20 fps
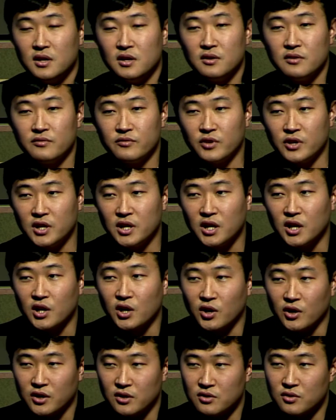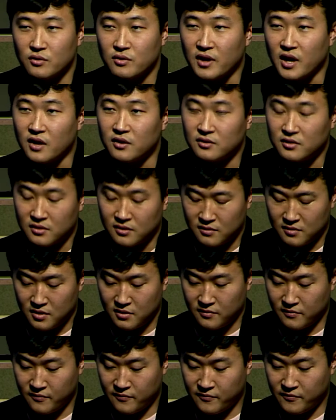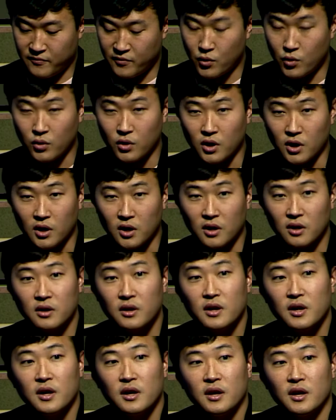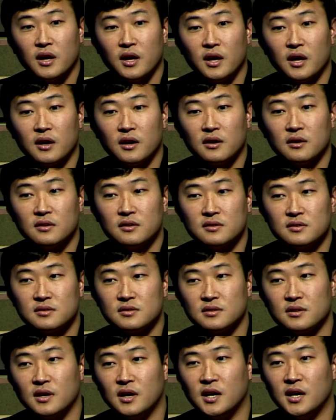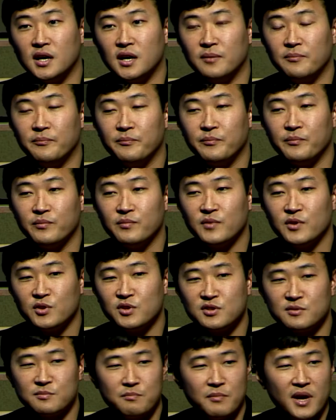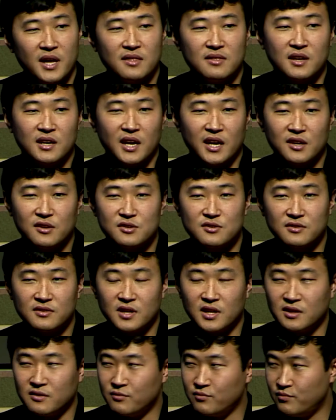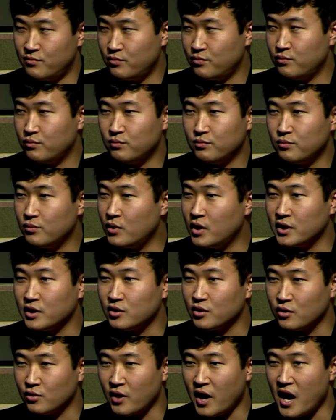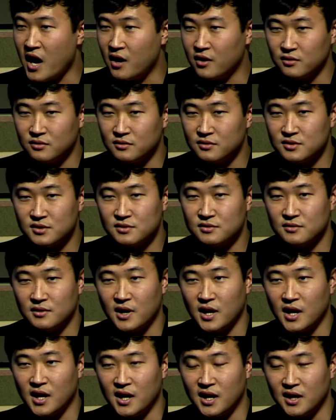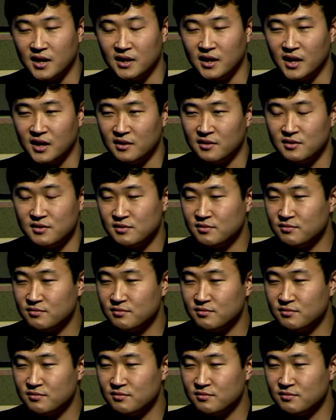for a year in 2004, and it meant that I could just kind of wander around and